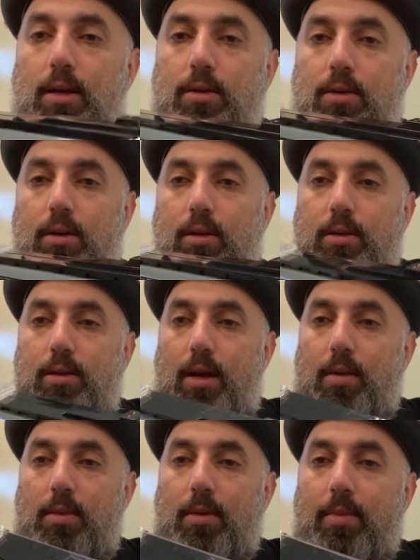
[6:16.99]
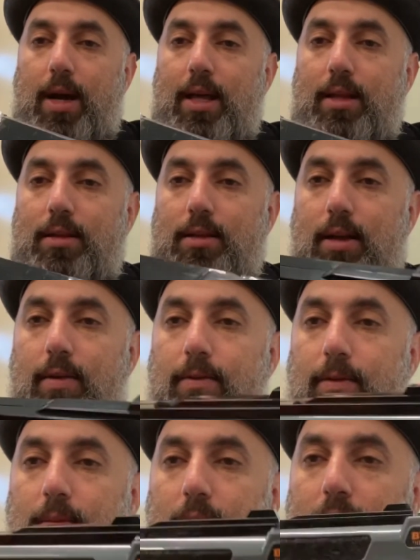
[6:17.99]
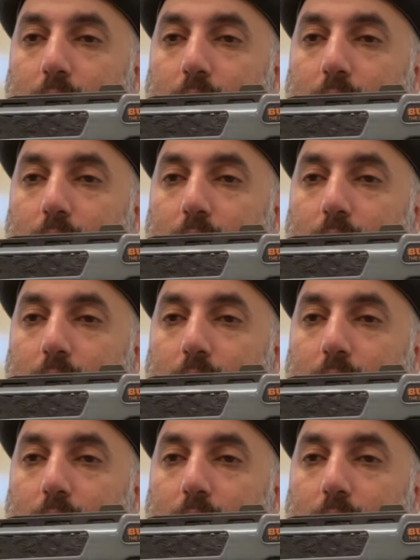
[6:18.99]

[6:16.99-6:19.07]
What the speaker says: took the time to buy this gift for me.